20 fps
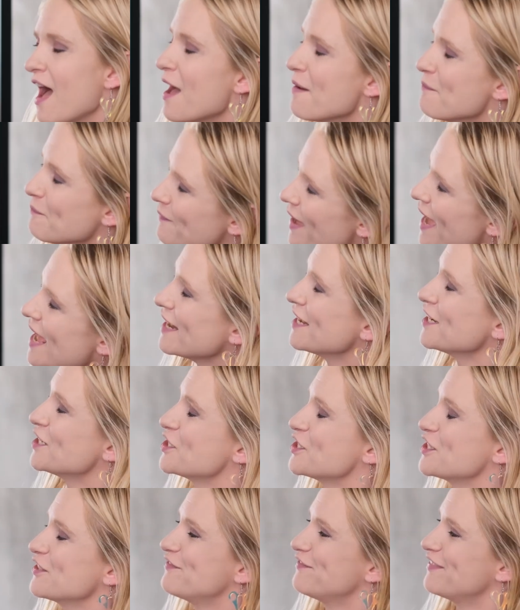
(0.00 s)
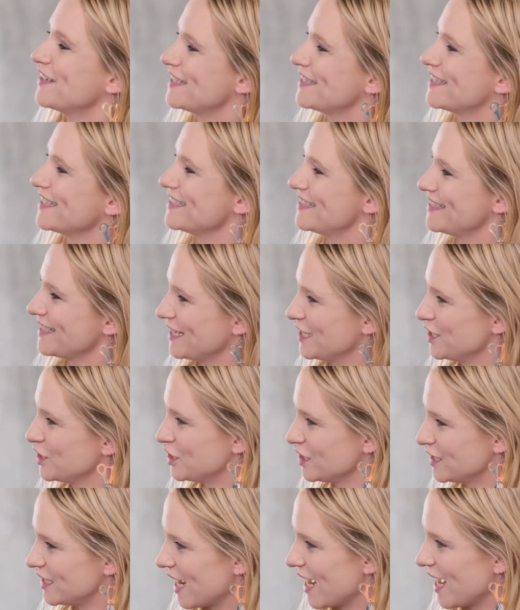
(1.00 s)
I managed to fit this in
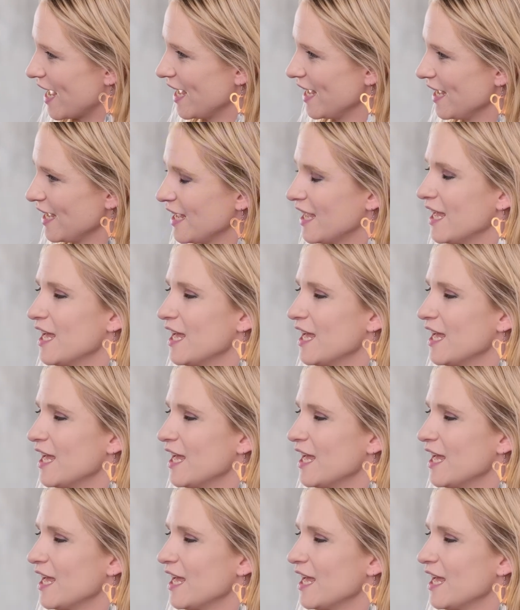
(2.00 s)
today